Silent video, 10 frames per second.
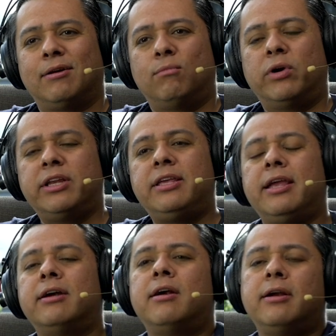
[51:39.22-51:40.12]
What
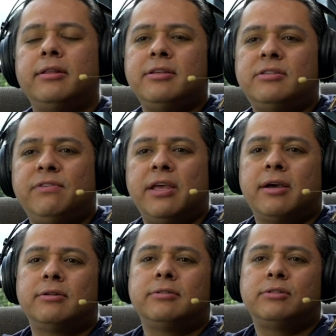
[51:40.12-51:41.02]
year are these
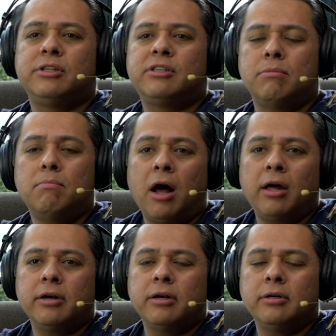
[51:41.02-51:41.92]
vehicles? These are
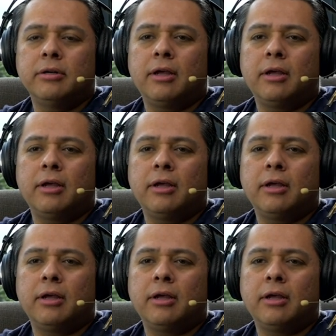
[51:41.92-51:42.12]
modern.